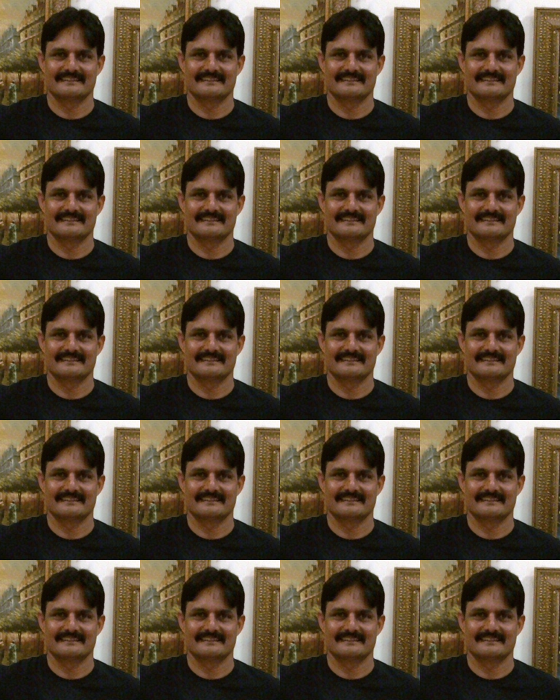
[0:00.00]

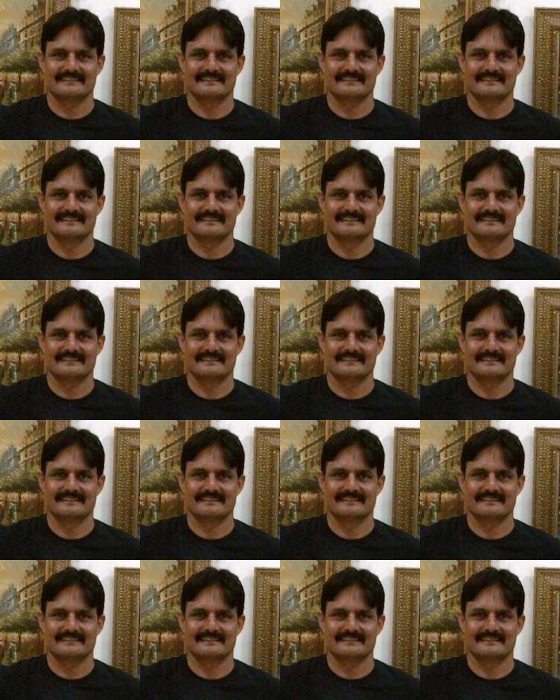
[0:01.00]

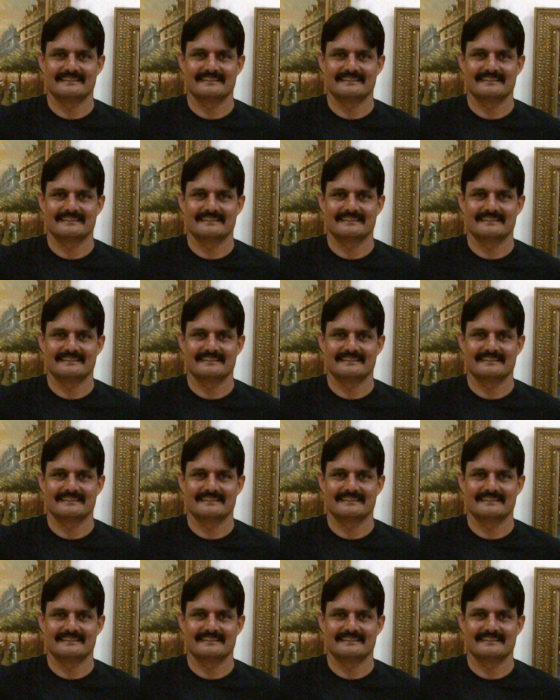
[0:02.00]

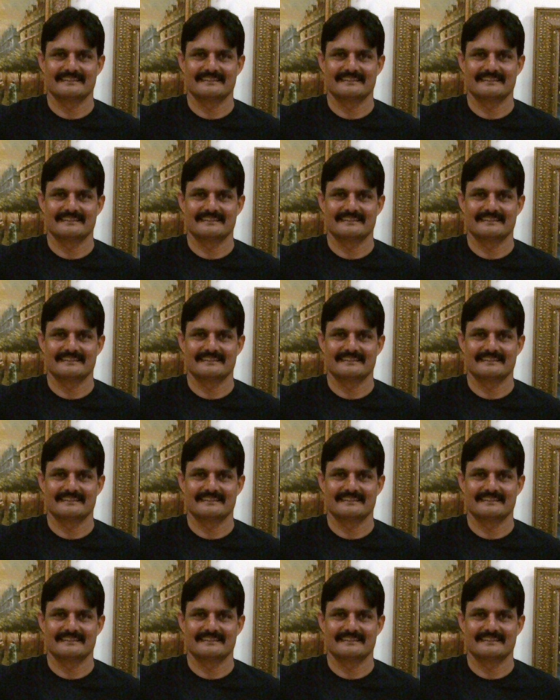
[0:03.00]

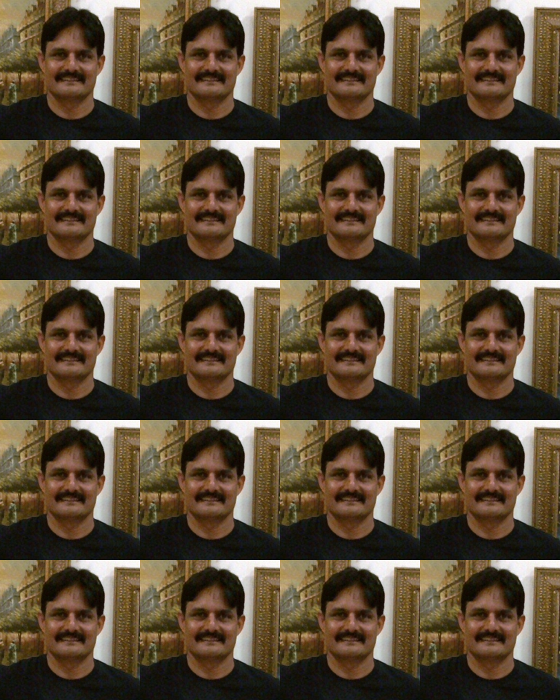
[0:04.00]

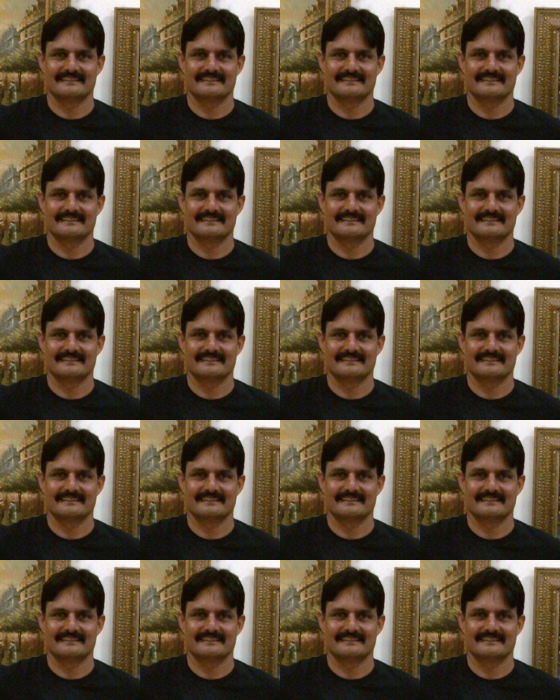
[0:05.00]

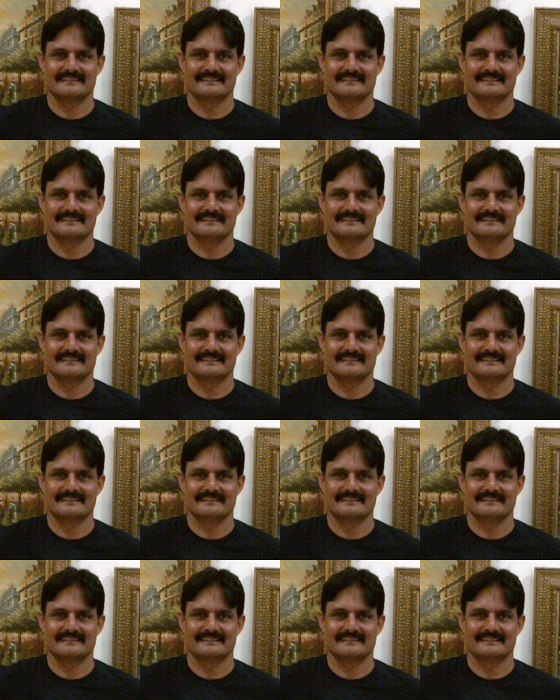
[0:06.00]
(no lip movement)